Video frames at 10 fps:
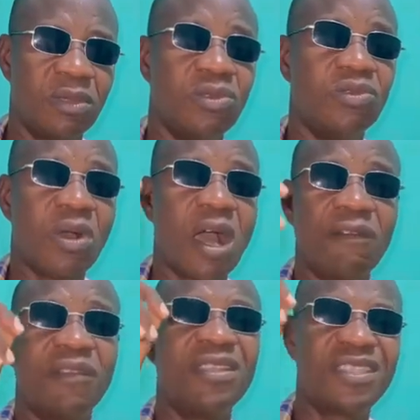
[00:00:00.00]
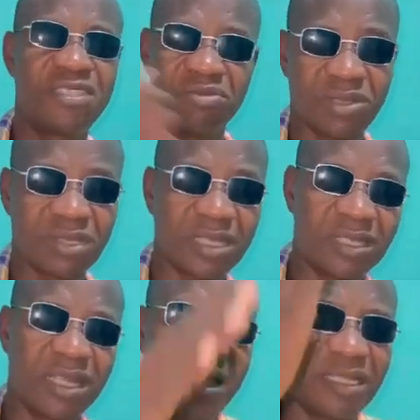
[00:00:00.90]
You have a serious
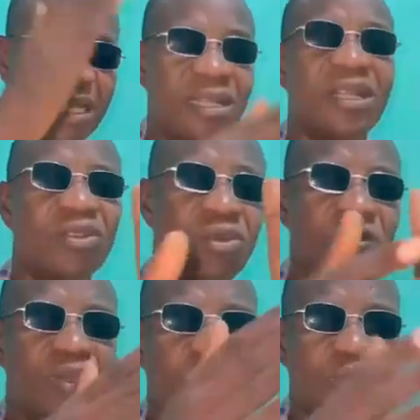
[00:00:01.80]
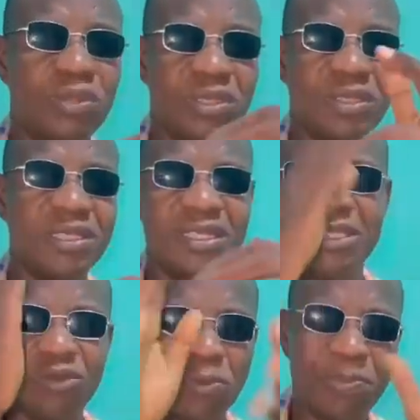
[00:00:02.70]
accident, and then your meat will be
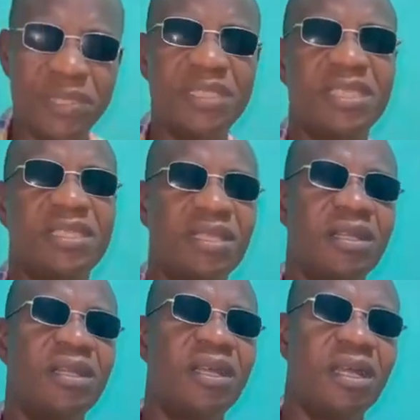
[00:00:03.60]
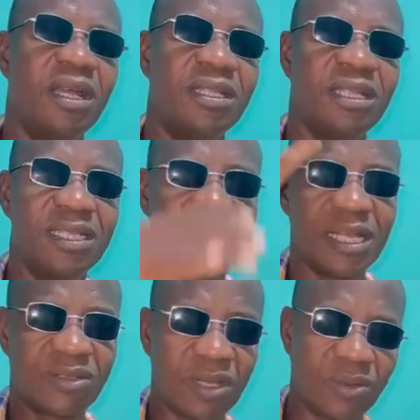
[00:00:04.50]
distant into pieces. And the day
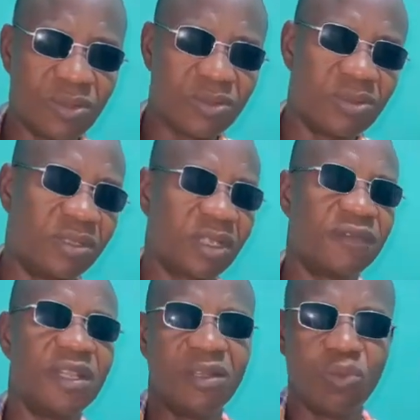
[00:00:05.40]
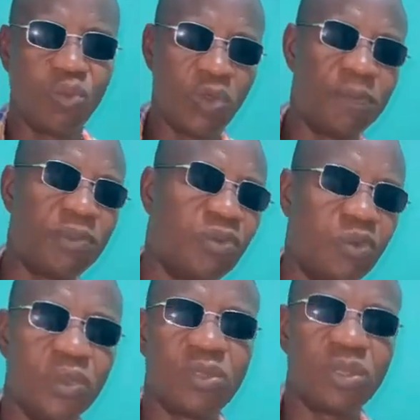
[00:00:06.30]
that you are going to grieve, they will whip you
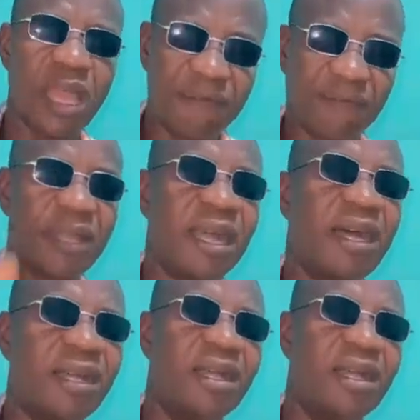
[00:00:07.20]
with hellfire.